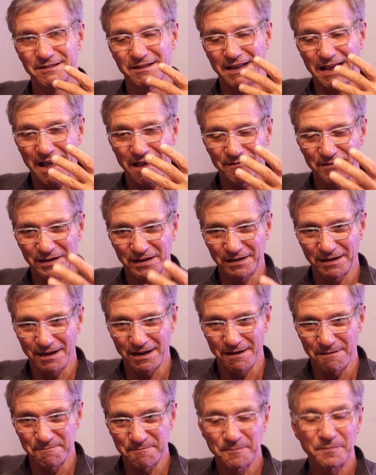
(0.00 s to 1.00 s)

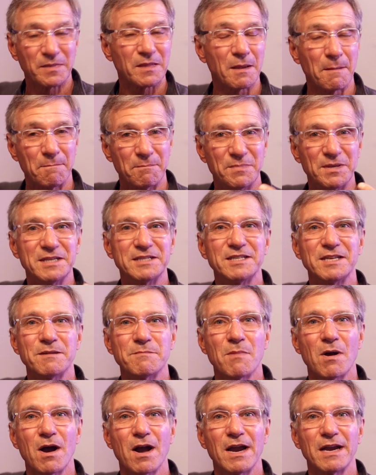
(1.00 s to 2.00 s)
having busy
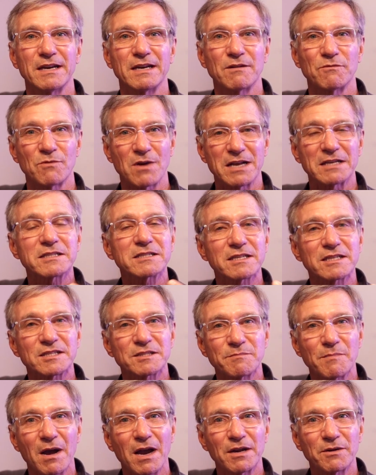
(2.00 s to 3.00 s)
mind and
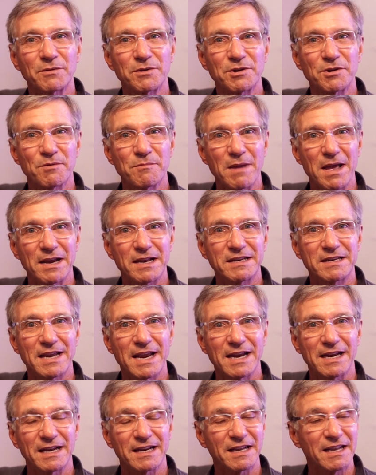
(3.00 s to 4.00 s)
restless mind when you're
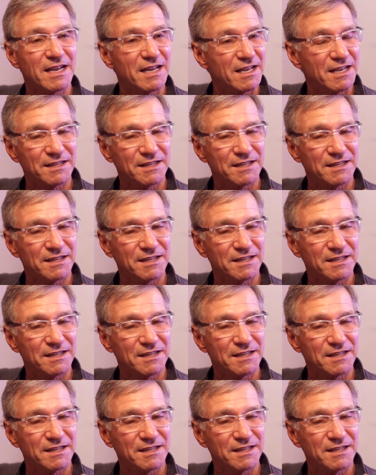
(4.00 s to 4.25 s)
meditating.